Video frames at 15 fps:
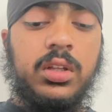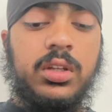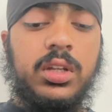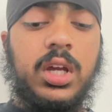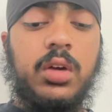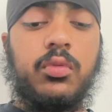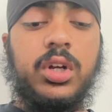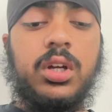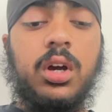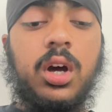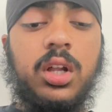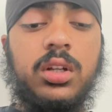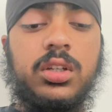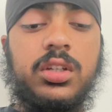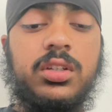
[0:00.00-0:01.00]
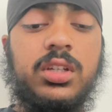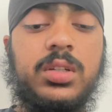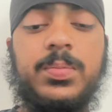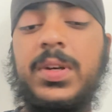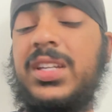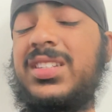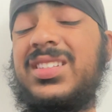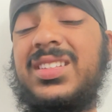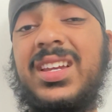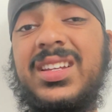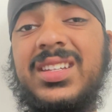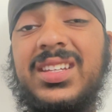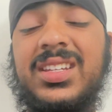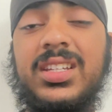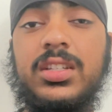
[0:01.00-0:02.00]
Now, regardless, his passing
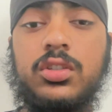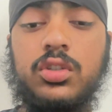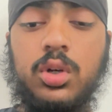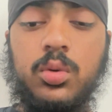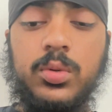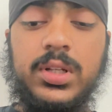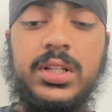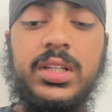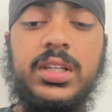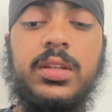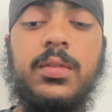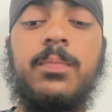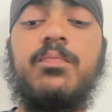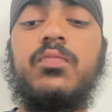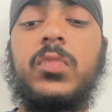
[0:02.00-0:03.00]
technique is so elite.